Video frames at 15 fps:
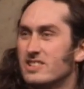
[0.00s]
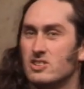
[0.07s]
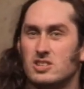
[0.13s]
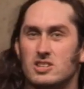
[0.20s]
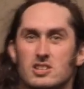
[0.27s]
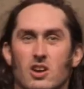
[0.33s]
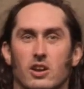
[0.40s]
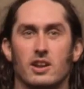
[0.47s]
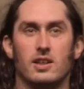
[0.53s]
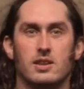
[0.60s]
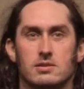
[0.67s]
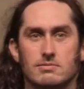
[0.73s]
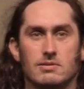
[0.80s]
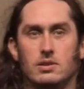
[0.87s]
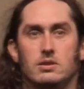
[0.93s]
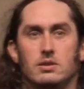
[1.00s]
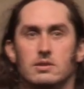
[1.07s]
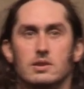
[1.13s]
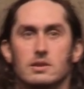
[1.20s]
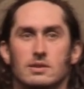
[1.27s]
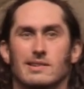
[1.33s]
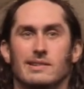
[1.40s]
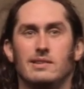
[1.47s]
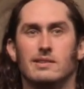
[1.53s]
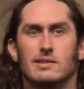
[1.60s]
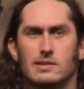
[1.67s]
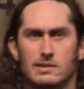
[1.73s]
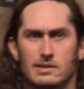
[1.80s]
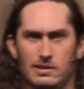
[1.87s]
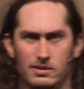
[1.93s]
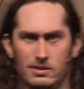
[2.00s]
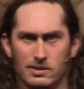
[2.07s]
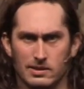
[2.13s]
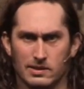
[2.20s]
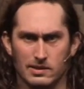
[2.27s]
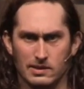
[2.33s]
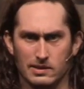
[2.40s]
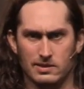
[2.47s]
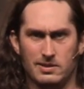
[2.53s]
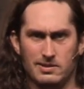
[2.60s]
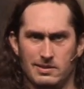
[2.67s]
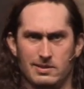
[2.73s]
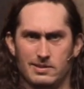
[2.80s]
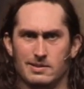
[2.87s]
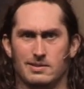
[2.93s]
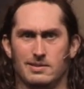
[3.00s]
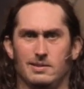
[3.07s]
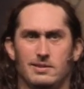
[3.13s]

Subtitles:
So she's gone like,